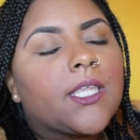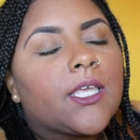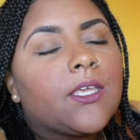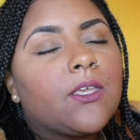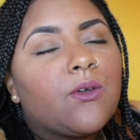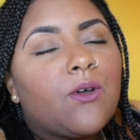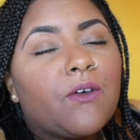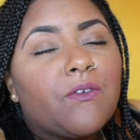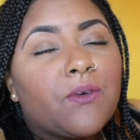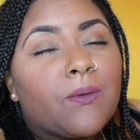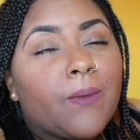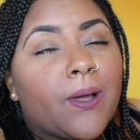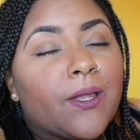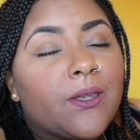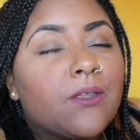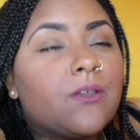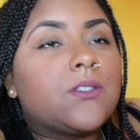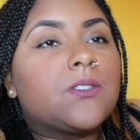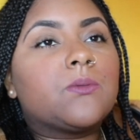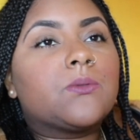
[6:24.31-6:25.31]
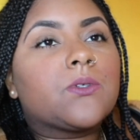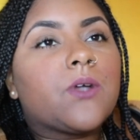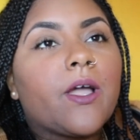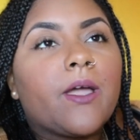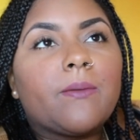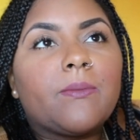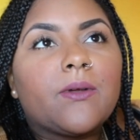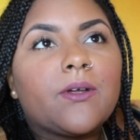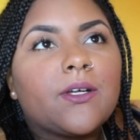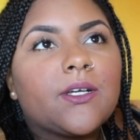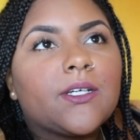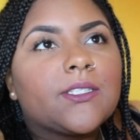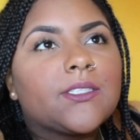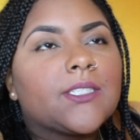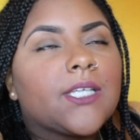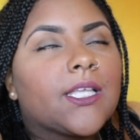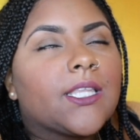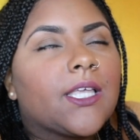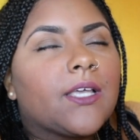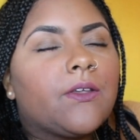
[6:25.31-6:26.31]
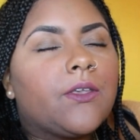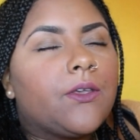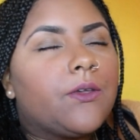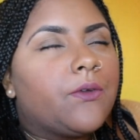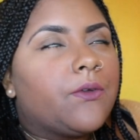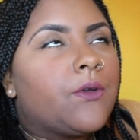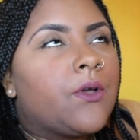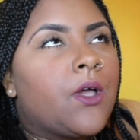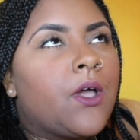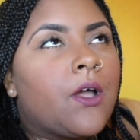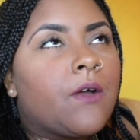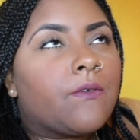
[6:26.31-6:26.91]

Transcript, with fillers: thank you all for my new subscribers and thank you